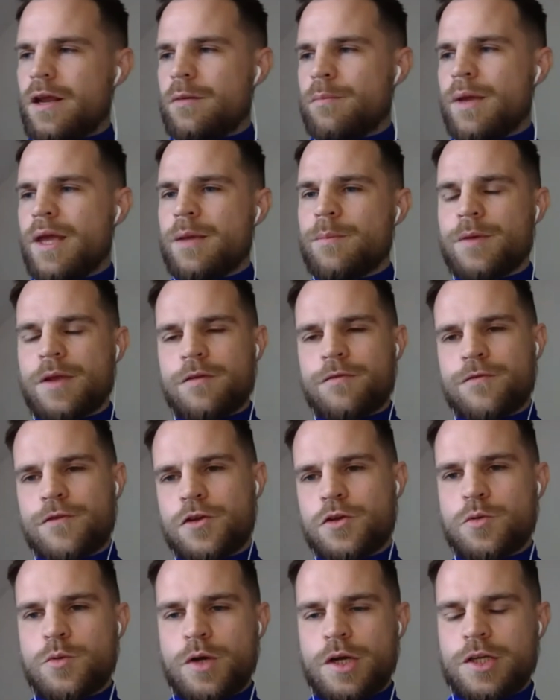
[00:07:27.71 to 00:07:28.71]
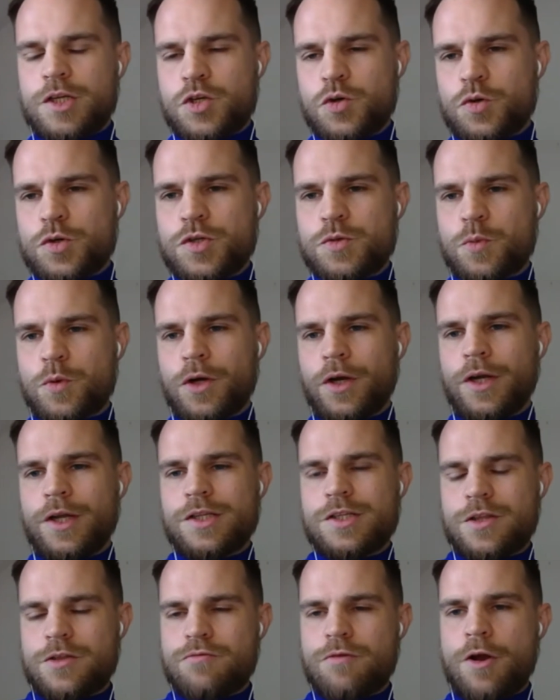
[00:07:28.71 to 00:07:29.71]
maybe a few choice
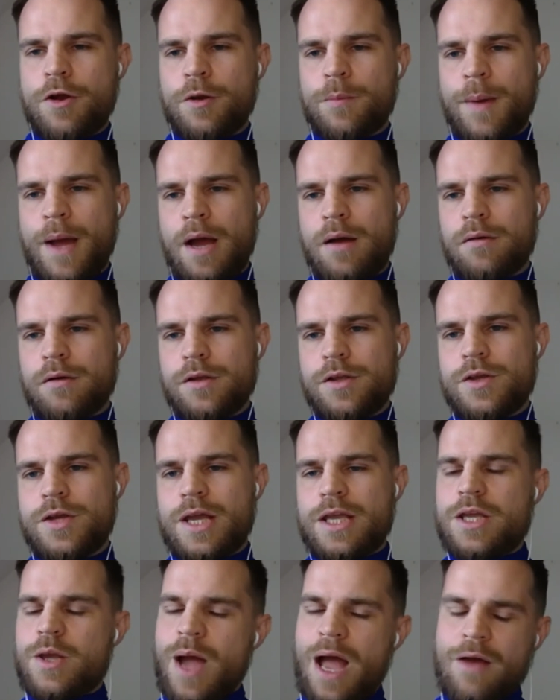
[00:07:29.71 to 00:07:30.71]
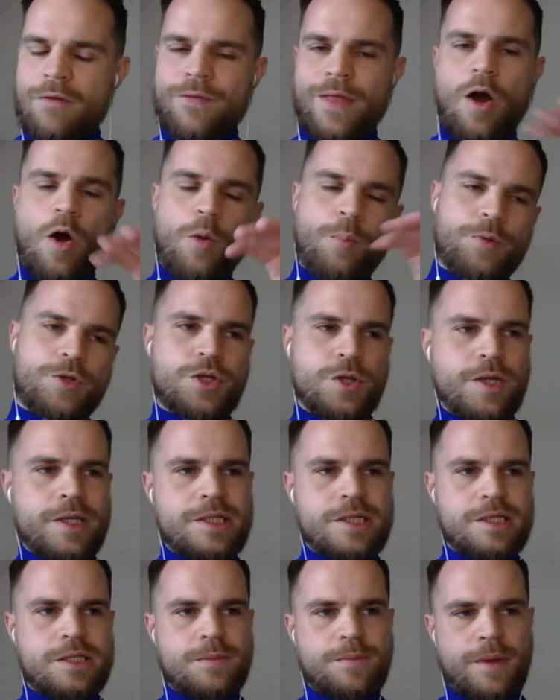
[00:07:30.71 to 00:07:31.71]
words are thrown about, you have that
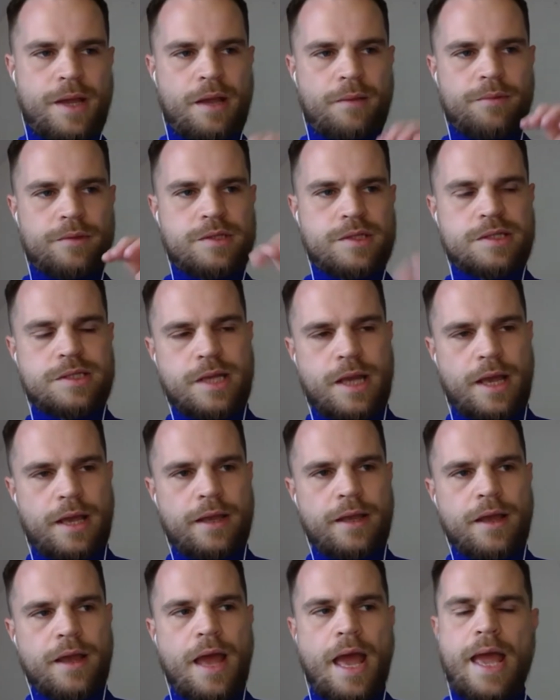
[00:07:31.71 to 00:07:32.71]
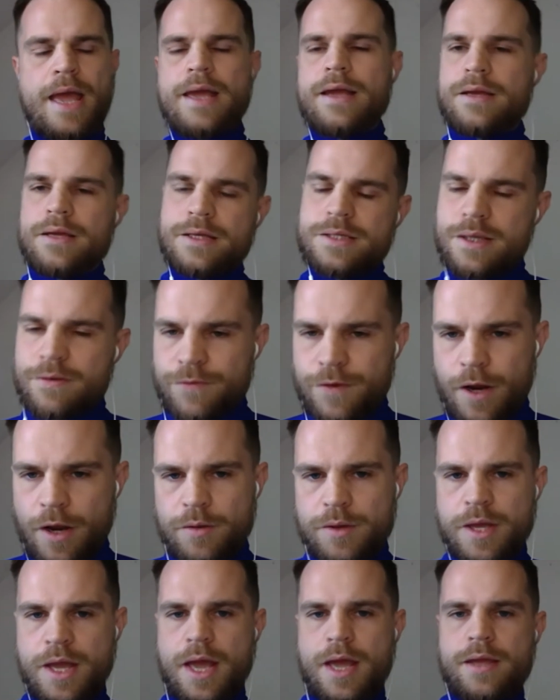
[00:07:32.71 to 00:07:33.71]
opportunity to be able to say, hey, is everything
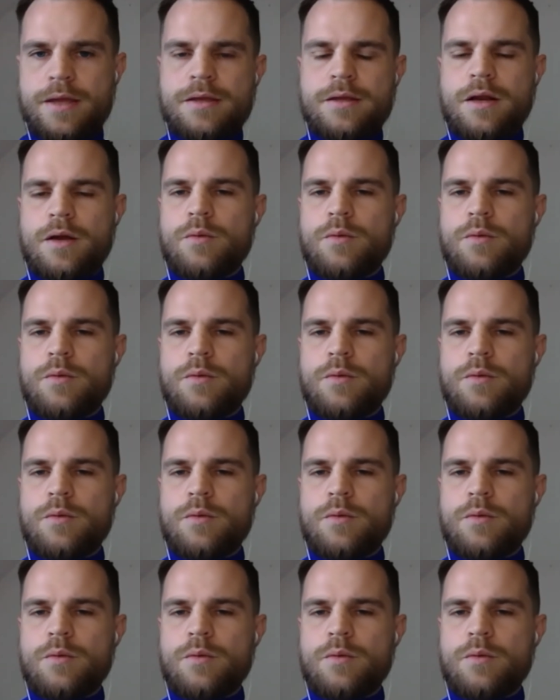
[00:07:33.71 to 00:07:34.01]
okay?